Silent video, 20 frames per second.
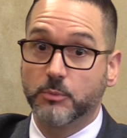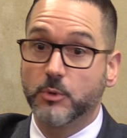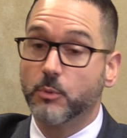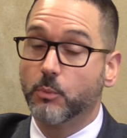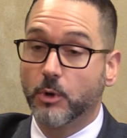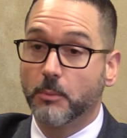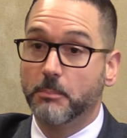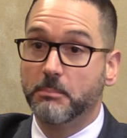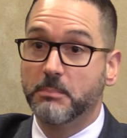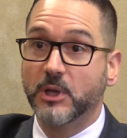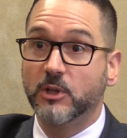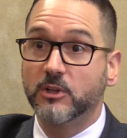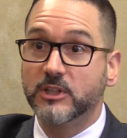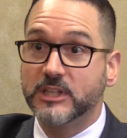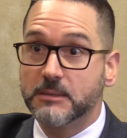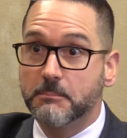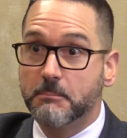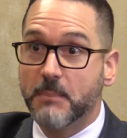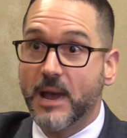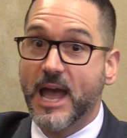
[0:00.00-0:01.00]
we're
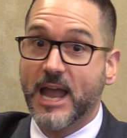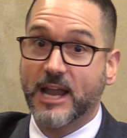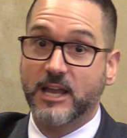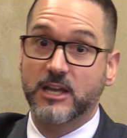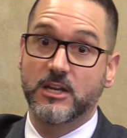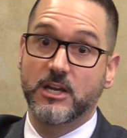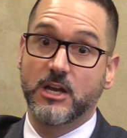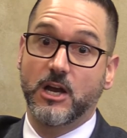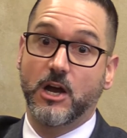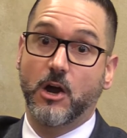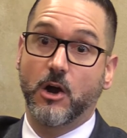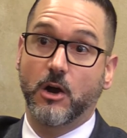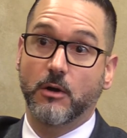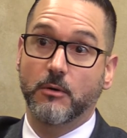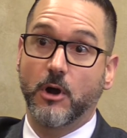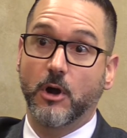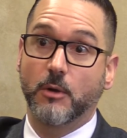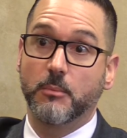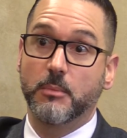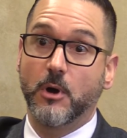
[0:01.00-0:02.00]
building back
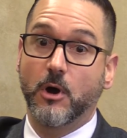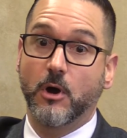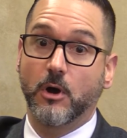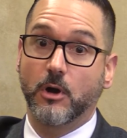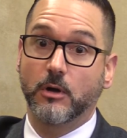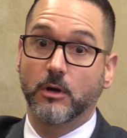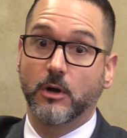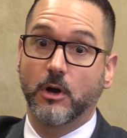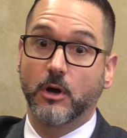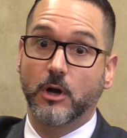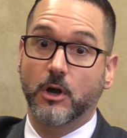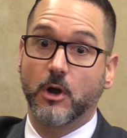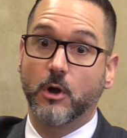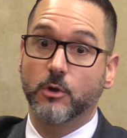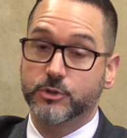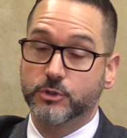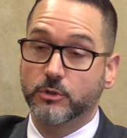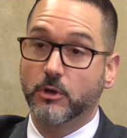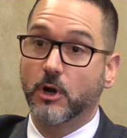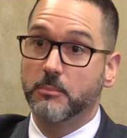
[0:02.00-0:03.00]
our
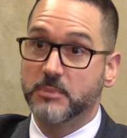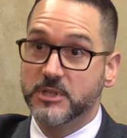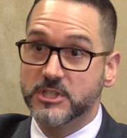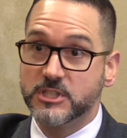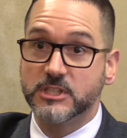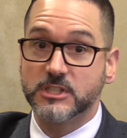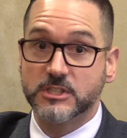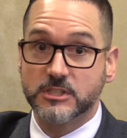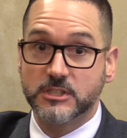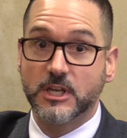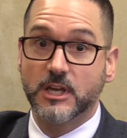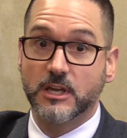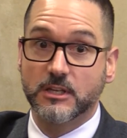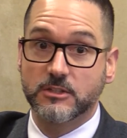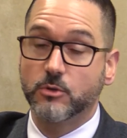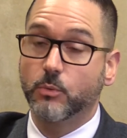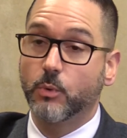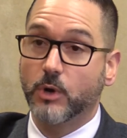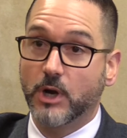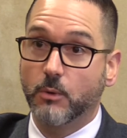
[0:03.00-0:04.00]
culture, our business
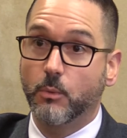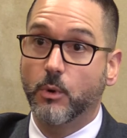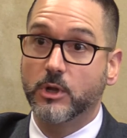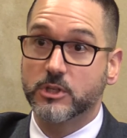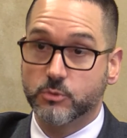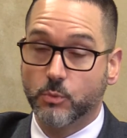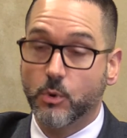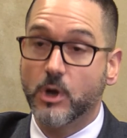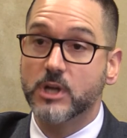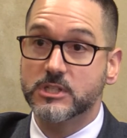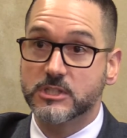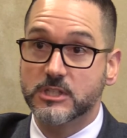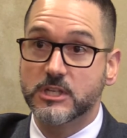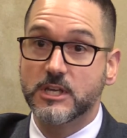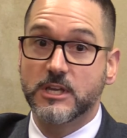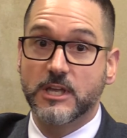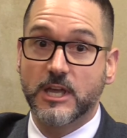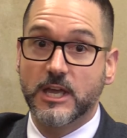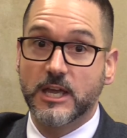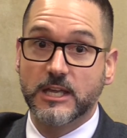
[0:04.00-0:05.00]
to where it once was,
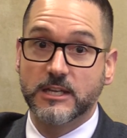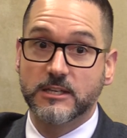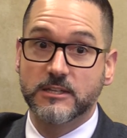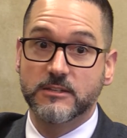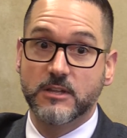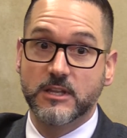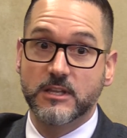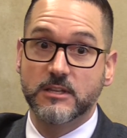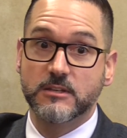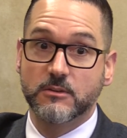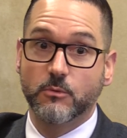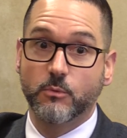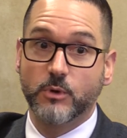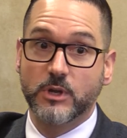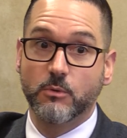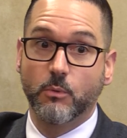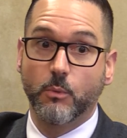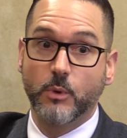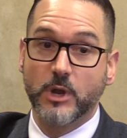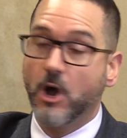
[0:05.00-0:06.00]
and
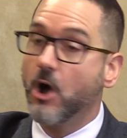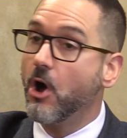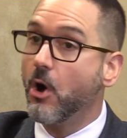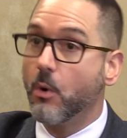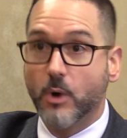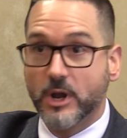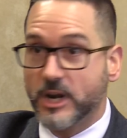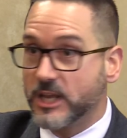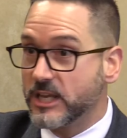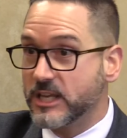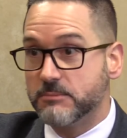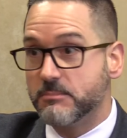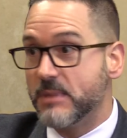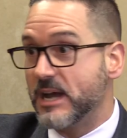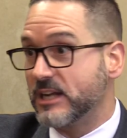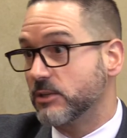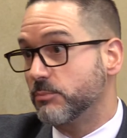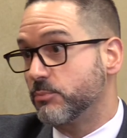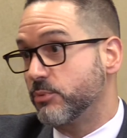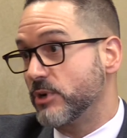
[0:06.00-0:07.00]
we all want to get
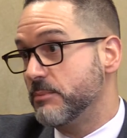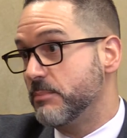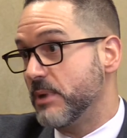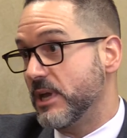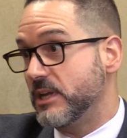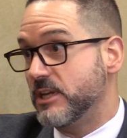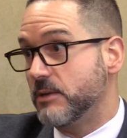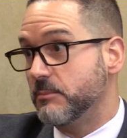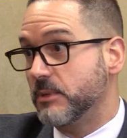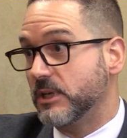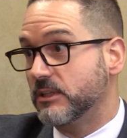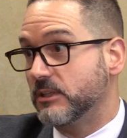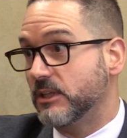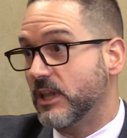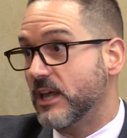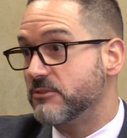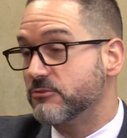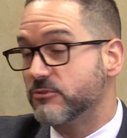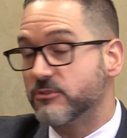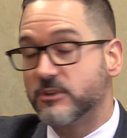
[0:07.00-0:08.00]
back to pre-pandemic
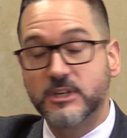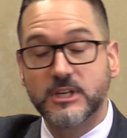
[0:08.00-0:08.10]
life,